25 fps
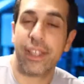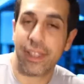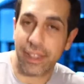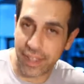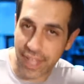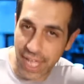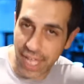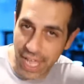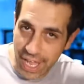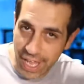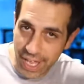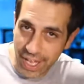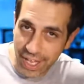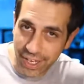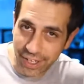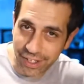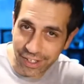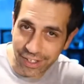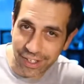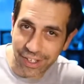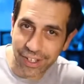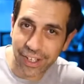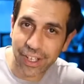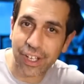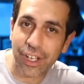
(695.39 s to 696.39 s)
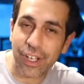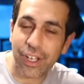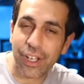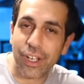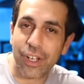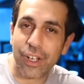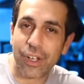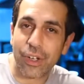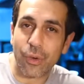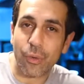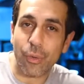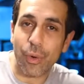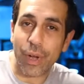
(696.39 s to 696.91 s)
Then,
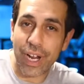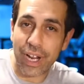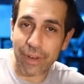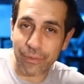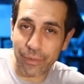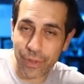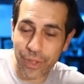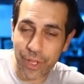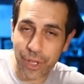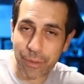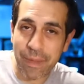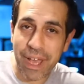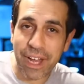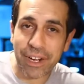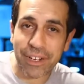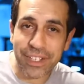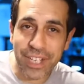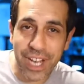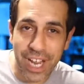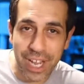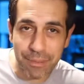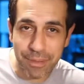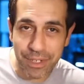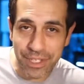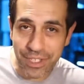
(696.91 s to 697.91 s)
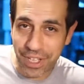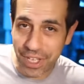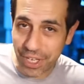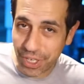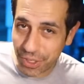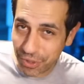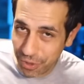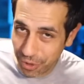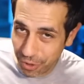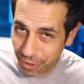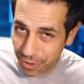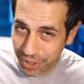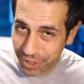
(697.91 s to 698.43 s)
whatever the amount of time is they
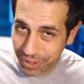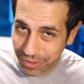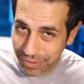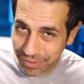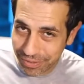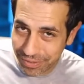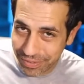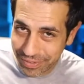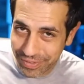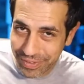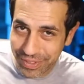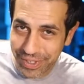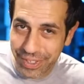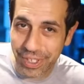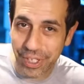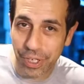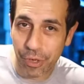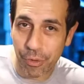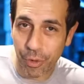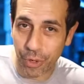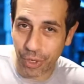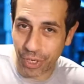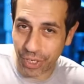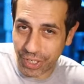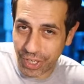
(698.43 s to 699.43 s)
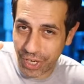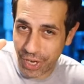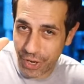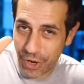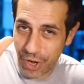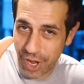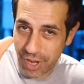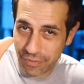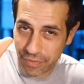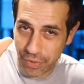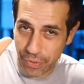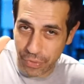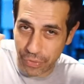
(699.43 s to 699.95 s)
can hold it, we're going to cut
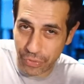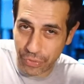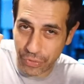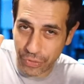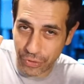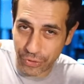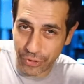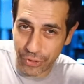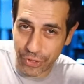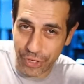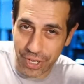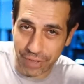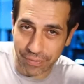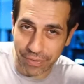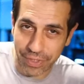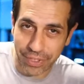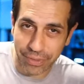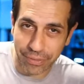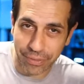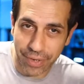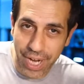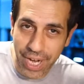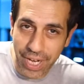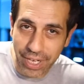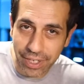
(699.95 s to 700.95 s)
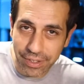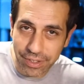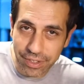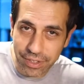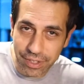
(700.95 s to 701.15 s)
off a third of it, right?